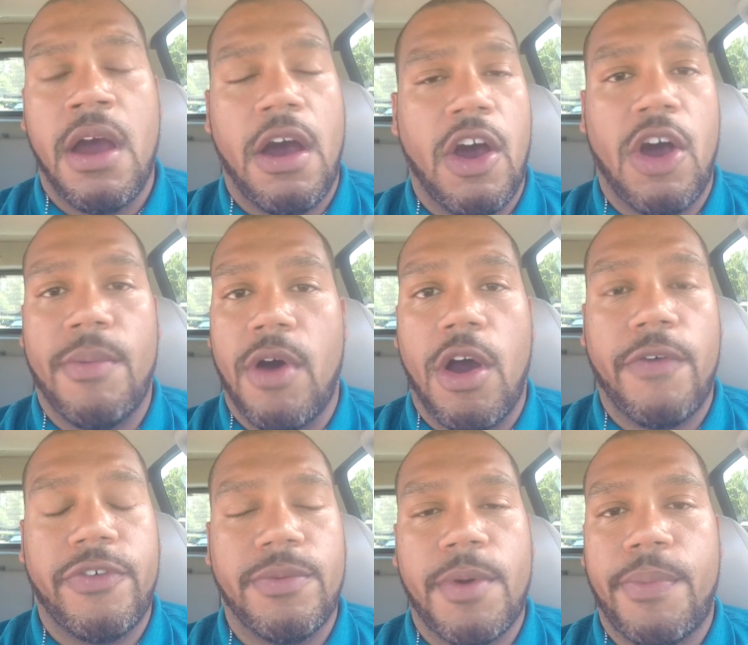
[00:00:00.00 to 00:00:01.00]

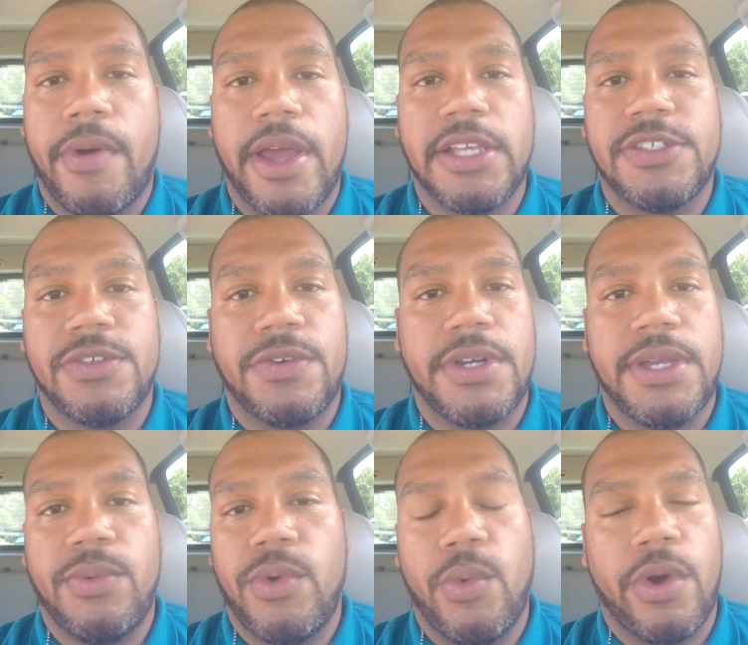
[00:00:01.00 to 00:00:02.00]
Offered him a price on
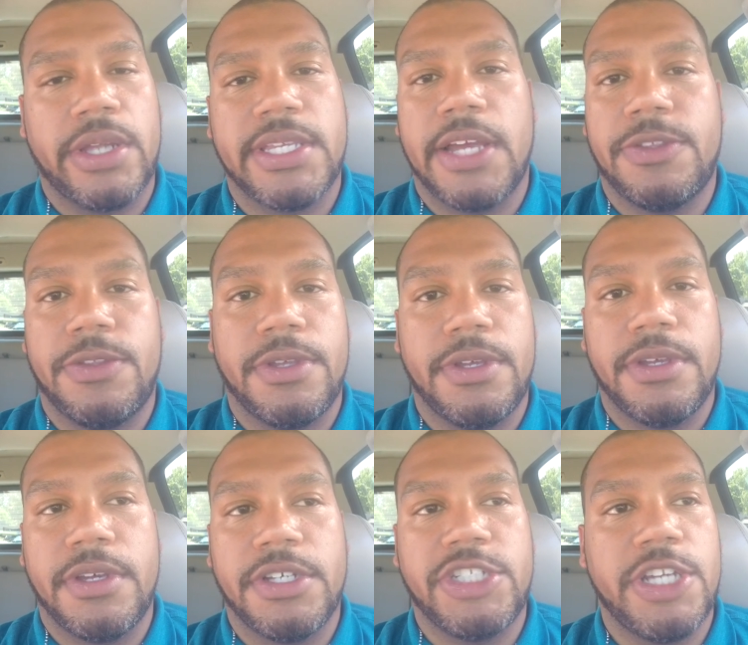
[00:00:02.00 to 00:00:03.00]
it. We worked out
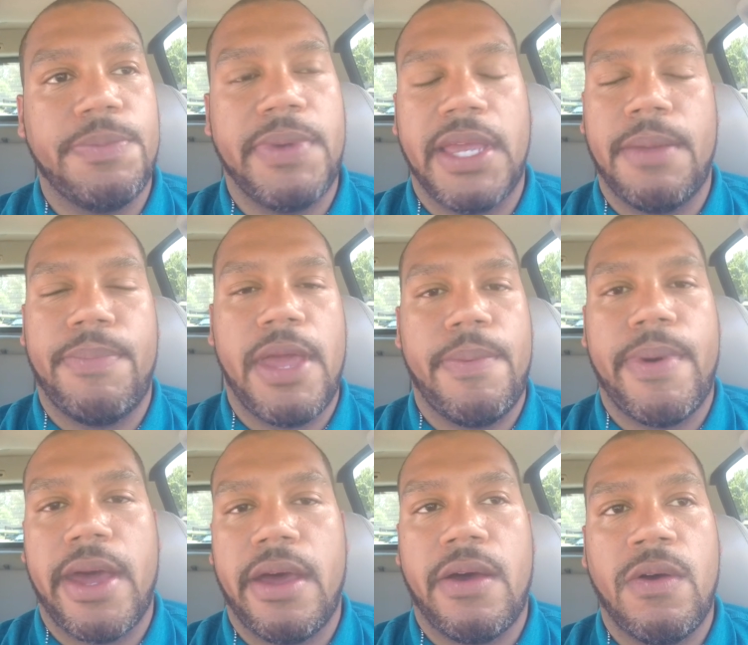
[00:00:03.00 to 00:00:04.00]
the shipping and
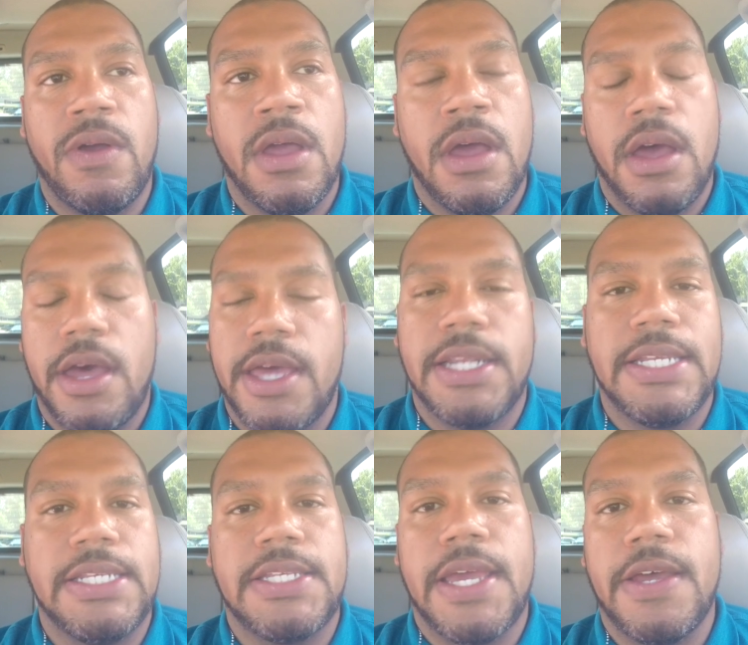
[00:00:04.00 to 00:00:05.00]
PayPal
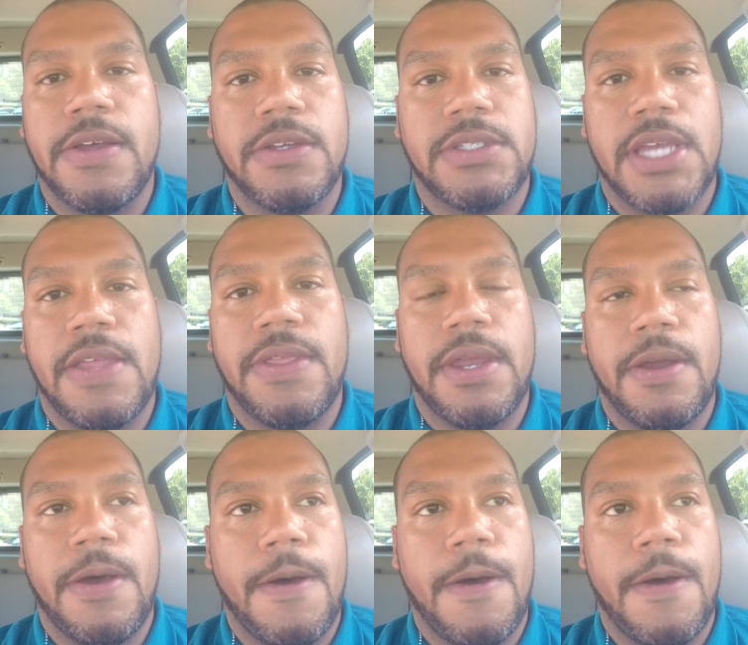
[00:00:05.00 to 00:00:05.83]
details, and then